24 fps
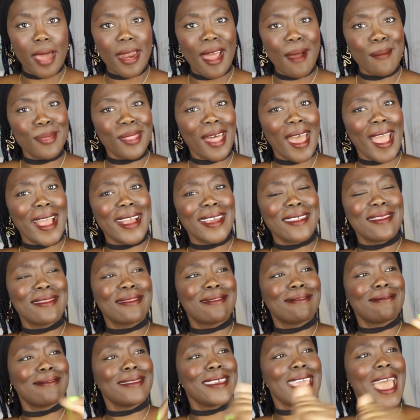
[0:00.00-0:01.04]
And I'm like,
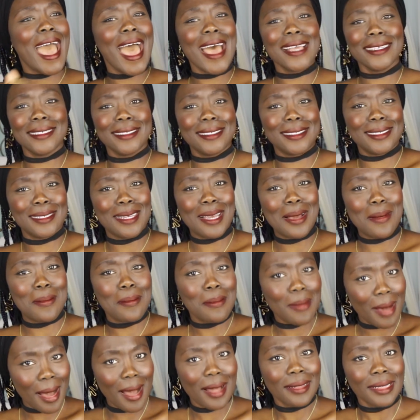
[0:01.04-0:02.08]
yes,
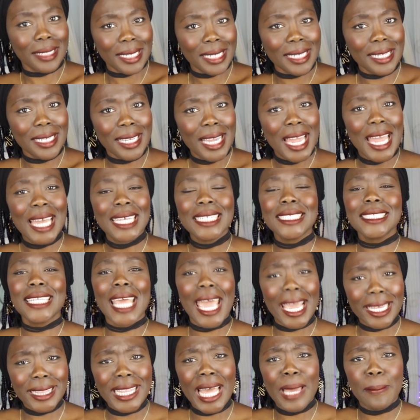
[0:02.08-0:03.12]
Molly,
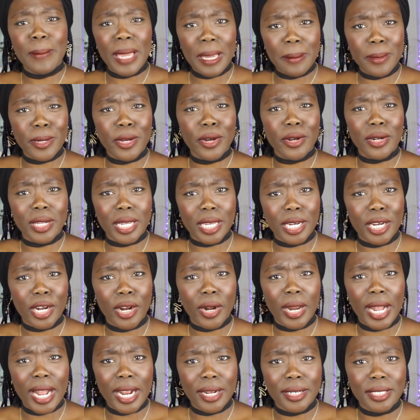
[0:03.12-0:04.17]
take that baby girl to get
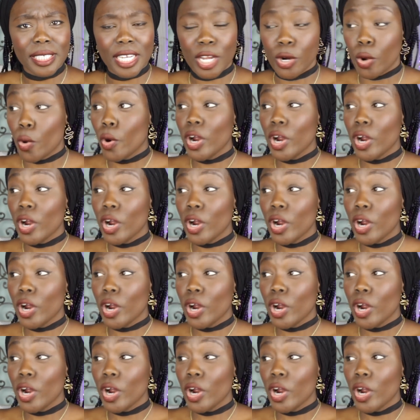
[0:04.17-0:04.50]
her hair done.